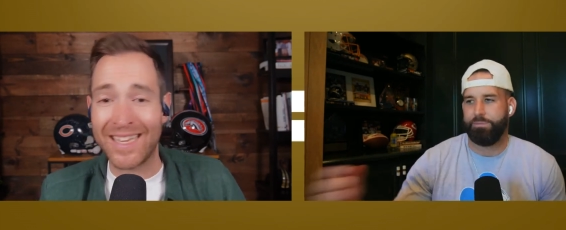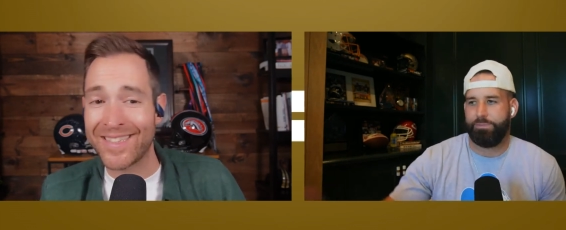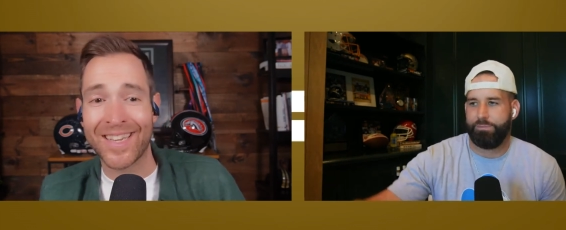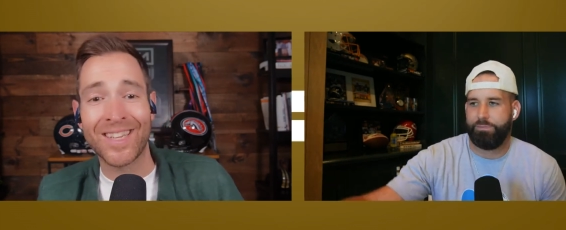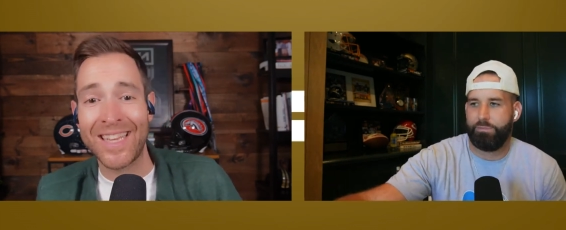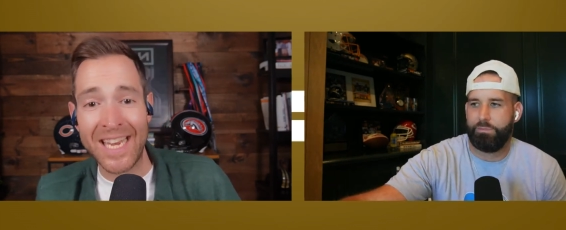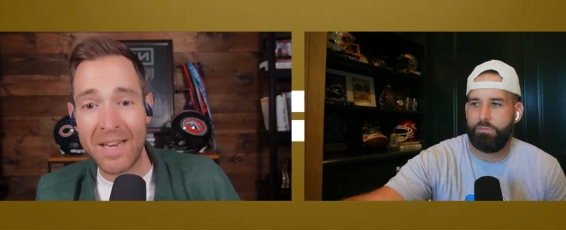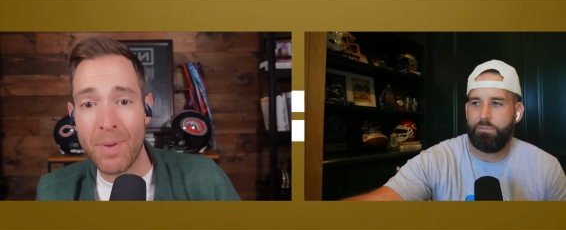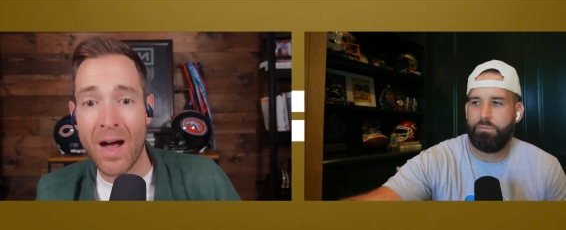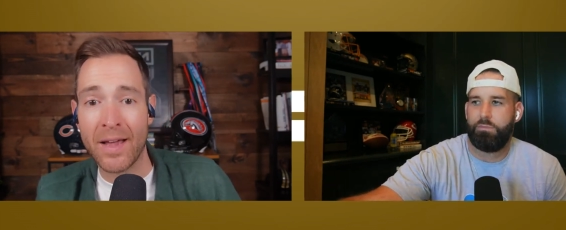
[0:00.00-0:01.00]
Speaker 1: it's a
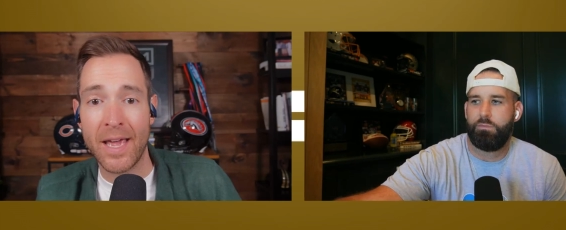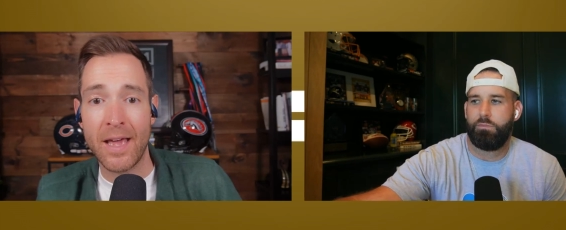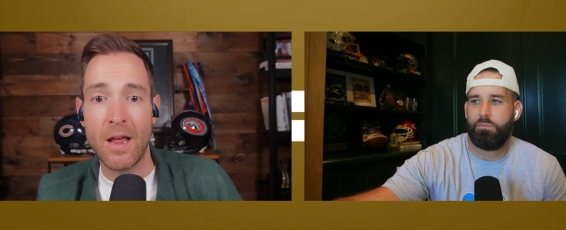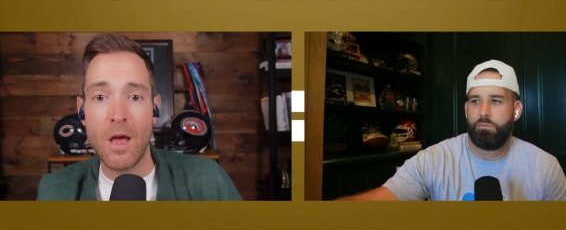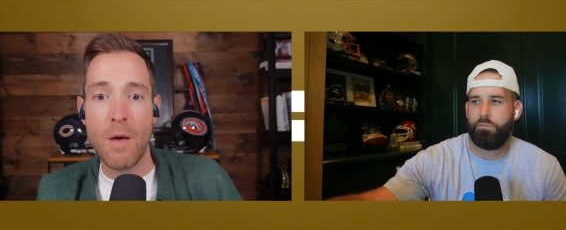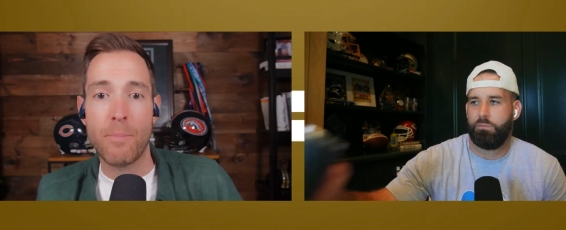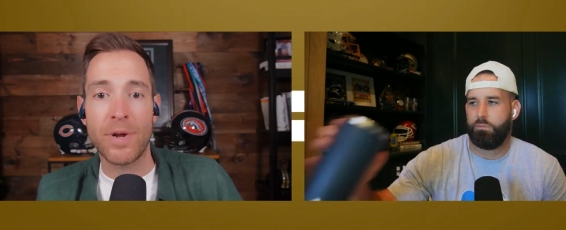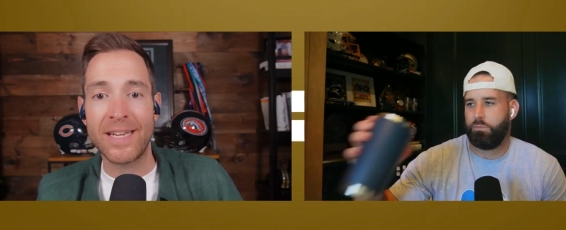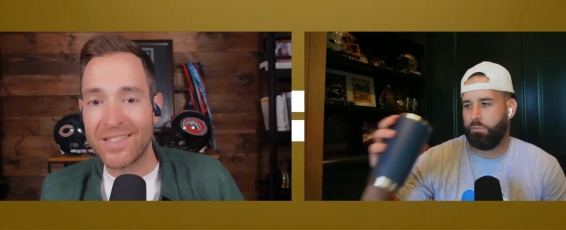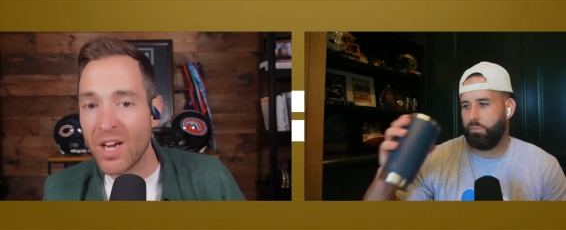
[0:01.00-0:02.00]
clean pocket, but
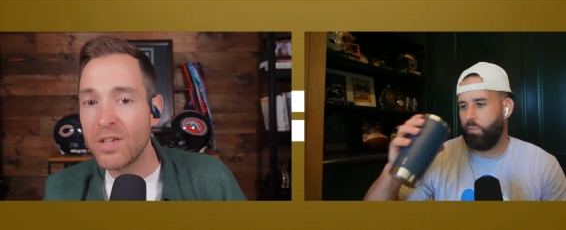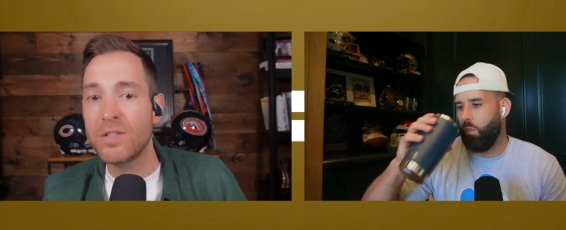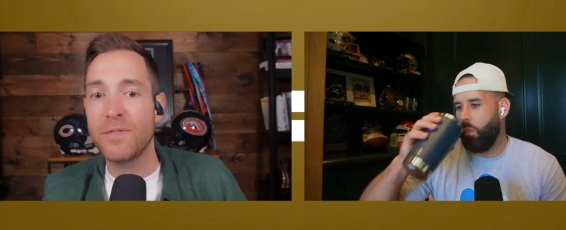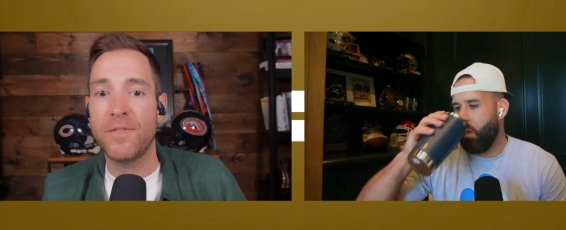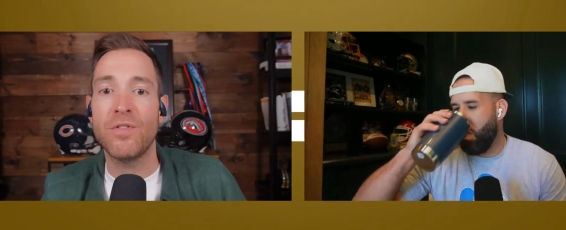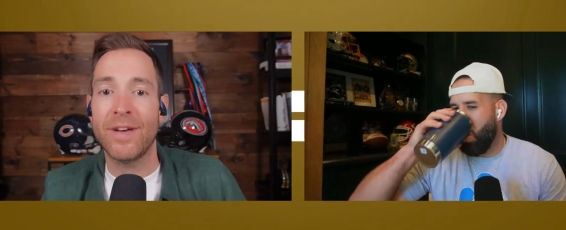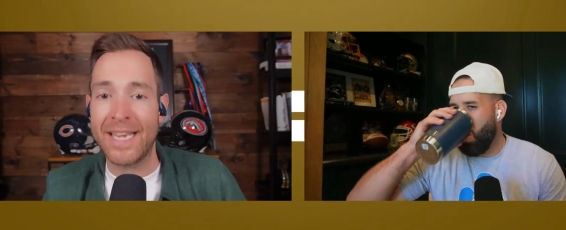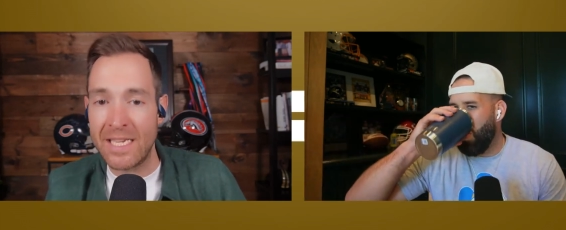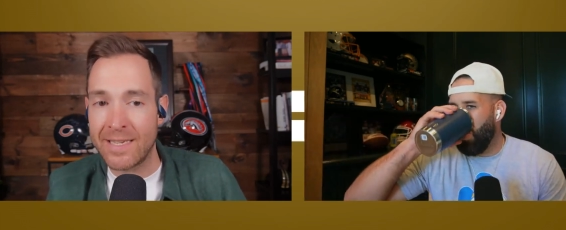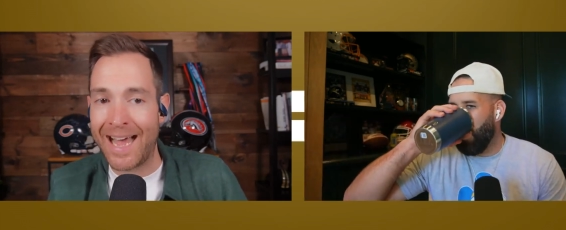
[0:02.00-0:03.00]
it does feel like
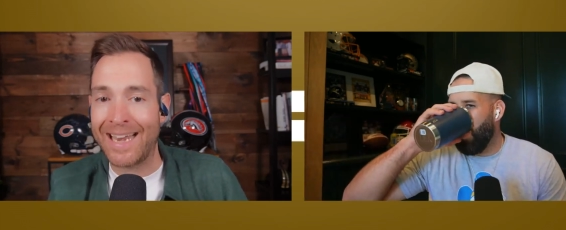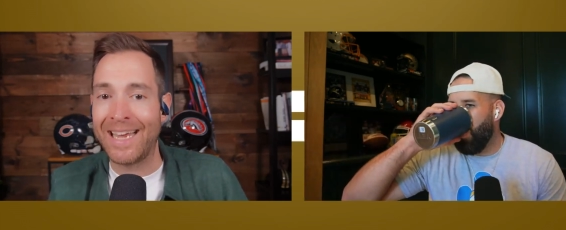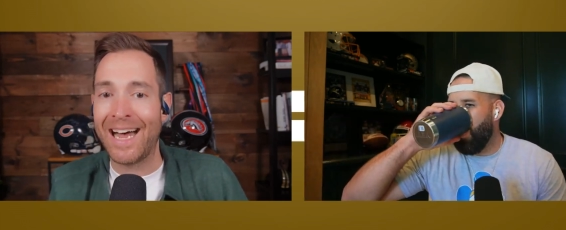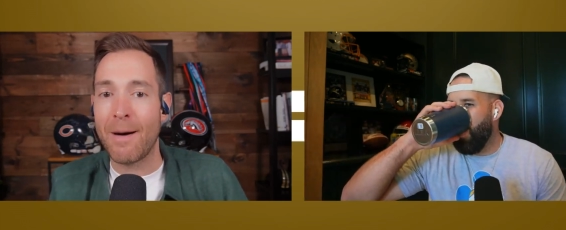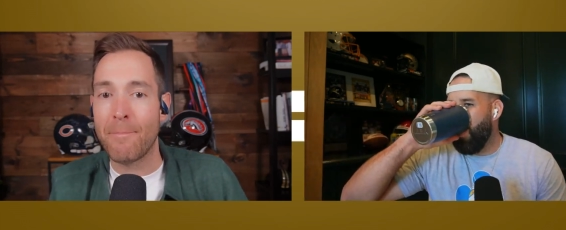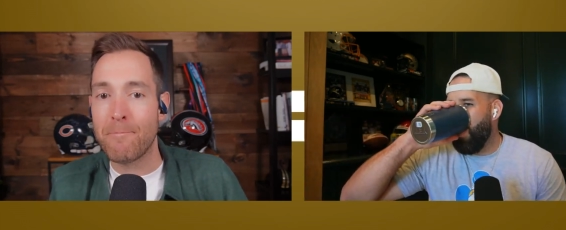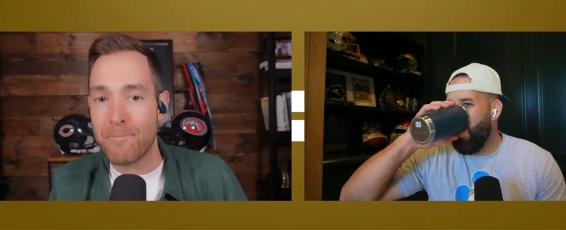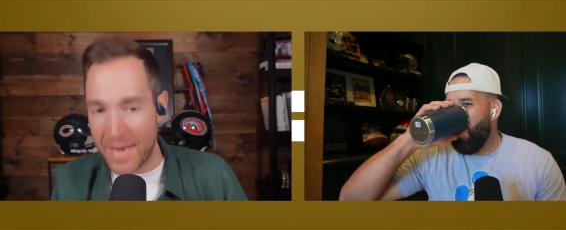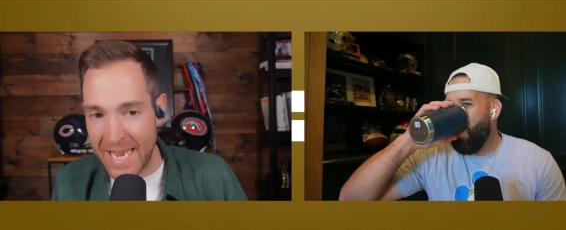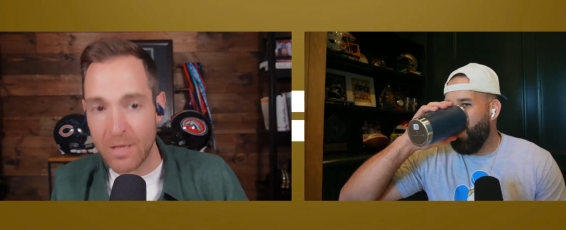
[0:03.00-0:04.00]
he's got a
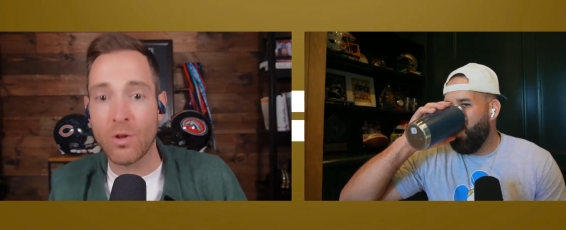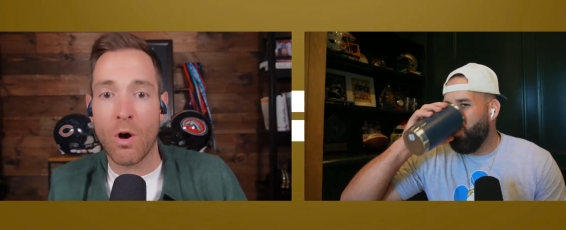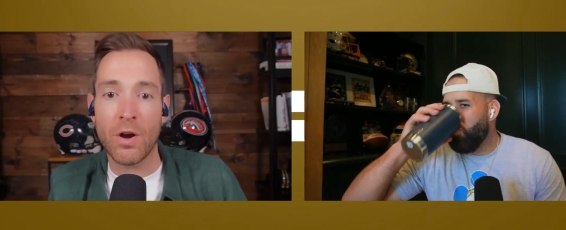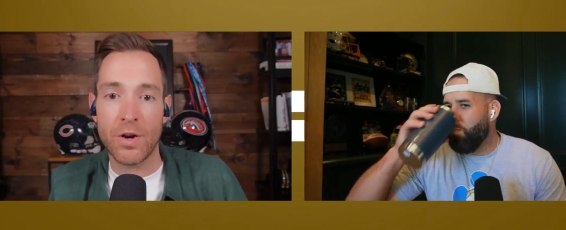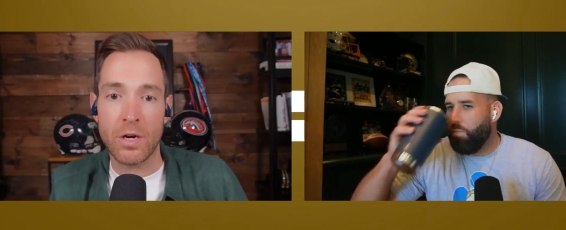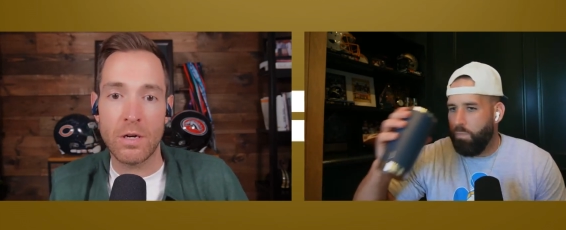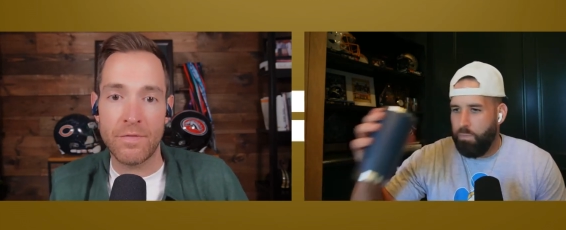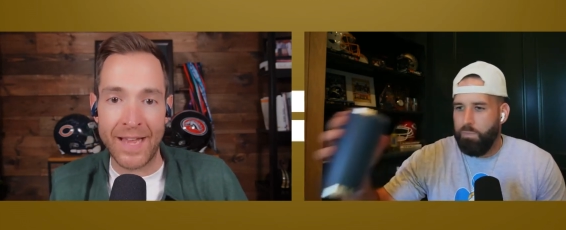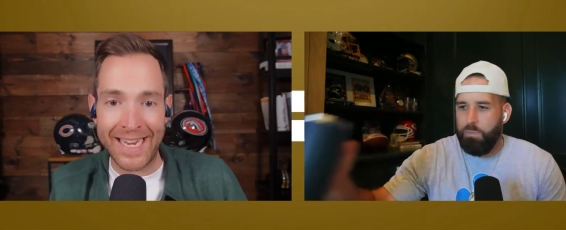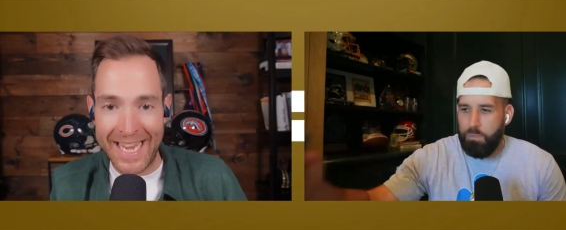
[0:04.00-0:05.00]
beat longer
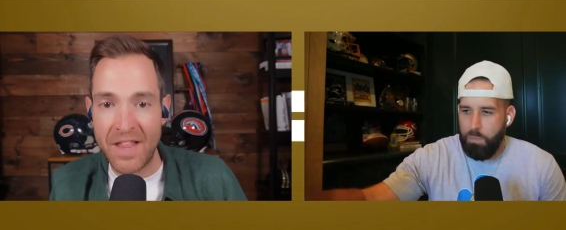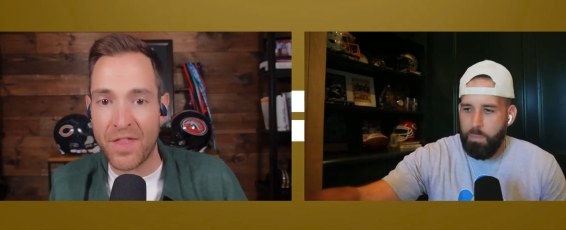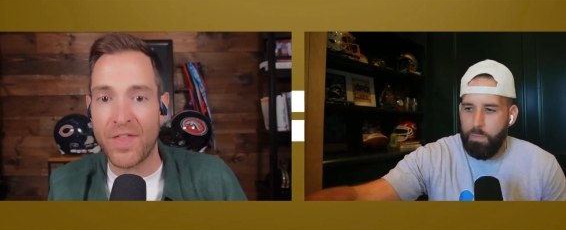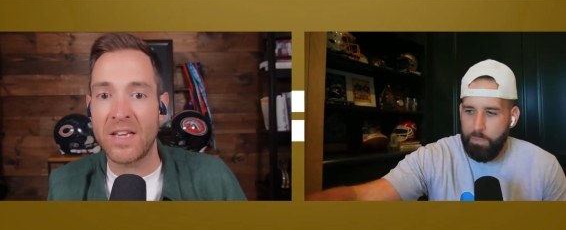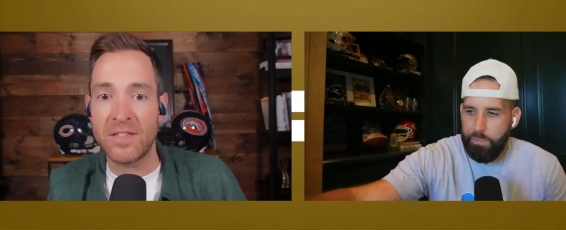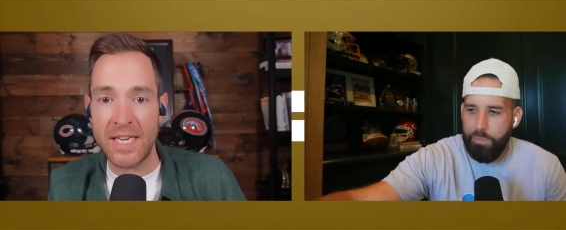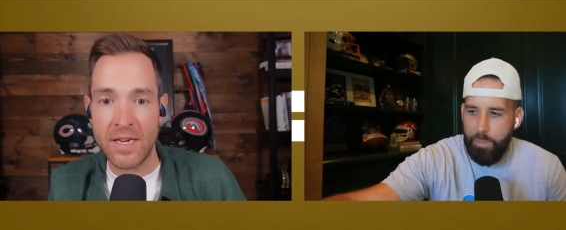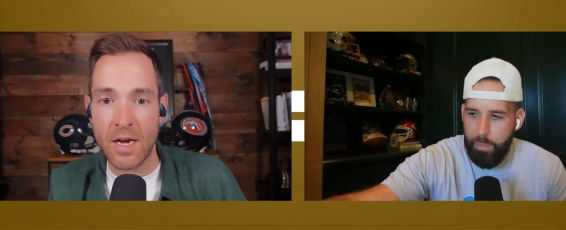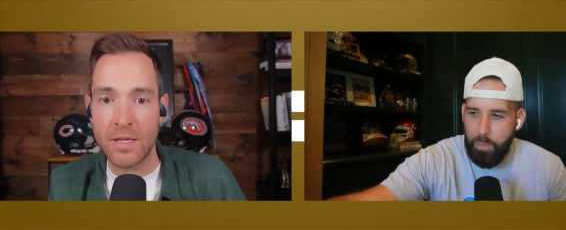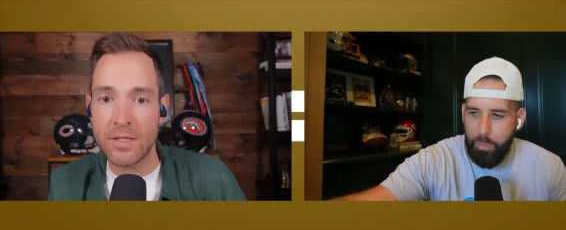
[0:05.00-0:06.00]
than he thinks he
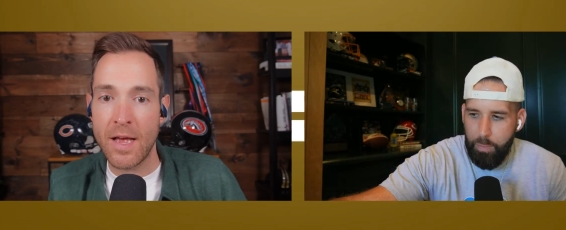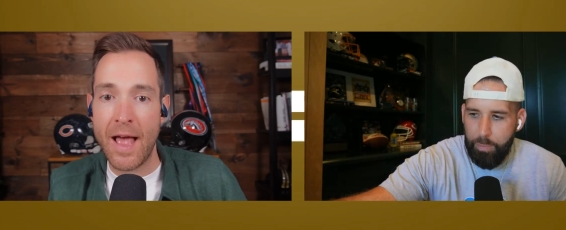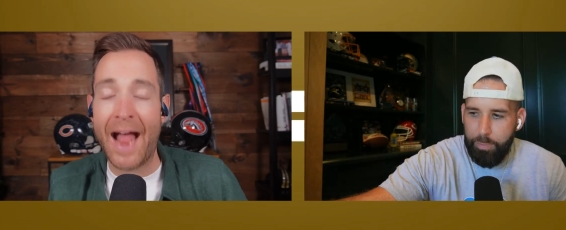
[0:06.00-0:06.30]
does,